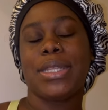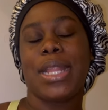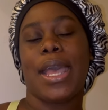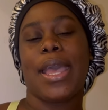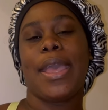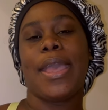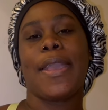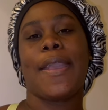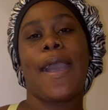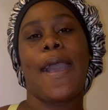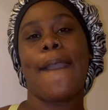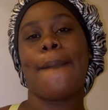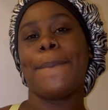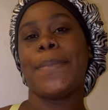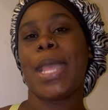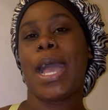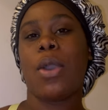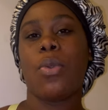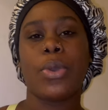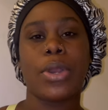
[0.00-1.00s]
Like, I'm
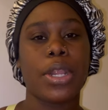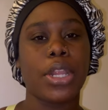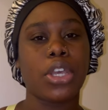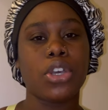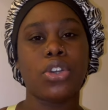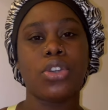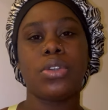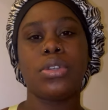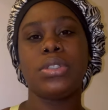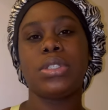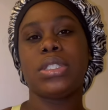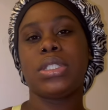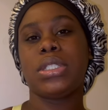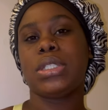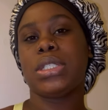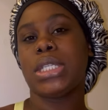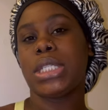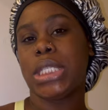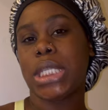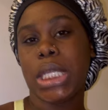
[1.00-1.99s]
not one of those
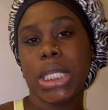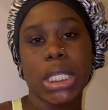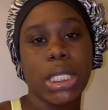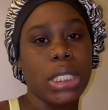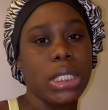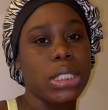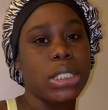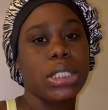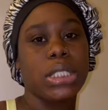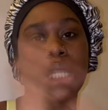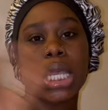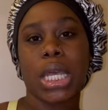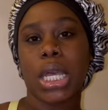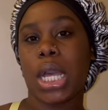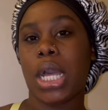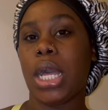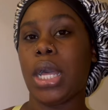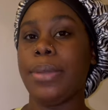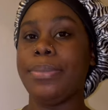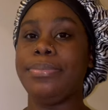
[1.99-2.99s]
sediddy, stuck
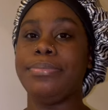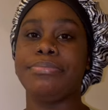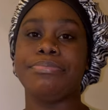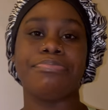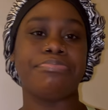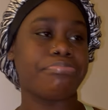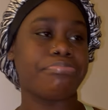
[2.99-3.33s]
up,